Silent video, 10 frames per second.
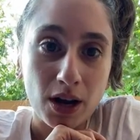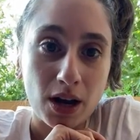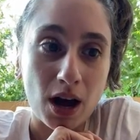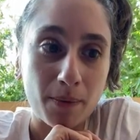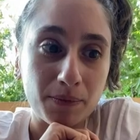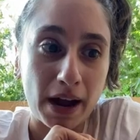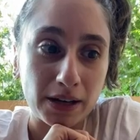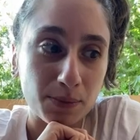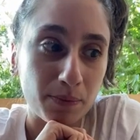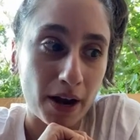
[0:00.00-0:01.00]

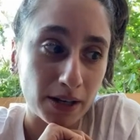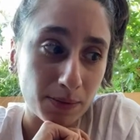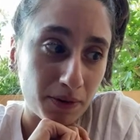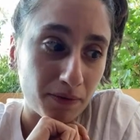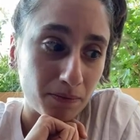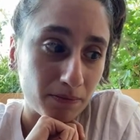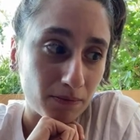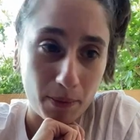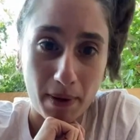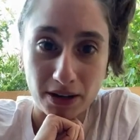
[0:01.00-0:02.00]
diasporan
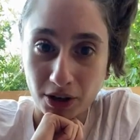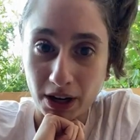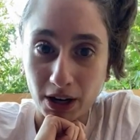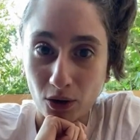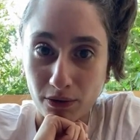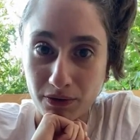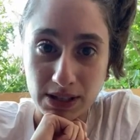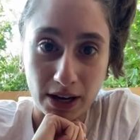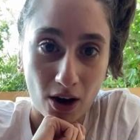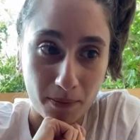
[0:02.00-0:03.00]
repatriating or
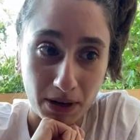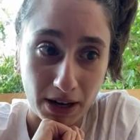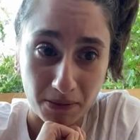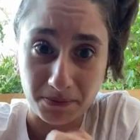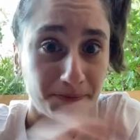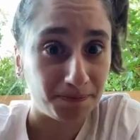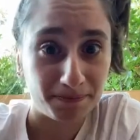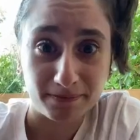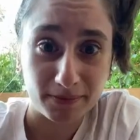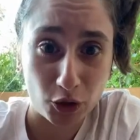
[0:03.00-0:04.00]
visiting Armenia?
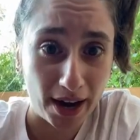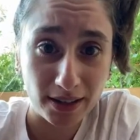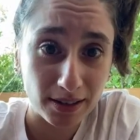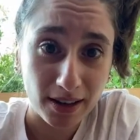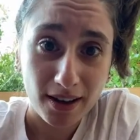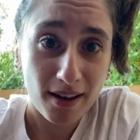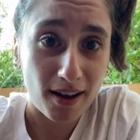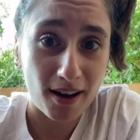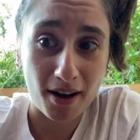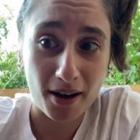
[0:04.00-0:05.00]
Great.
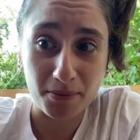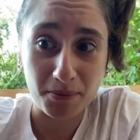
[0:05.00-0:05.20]
I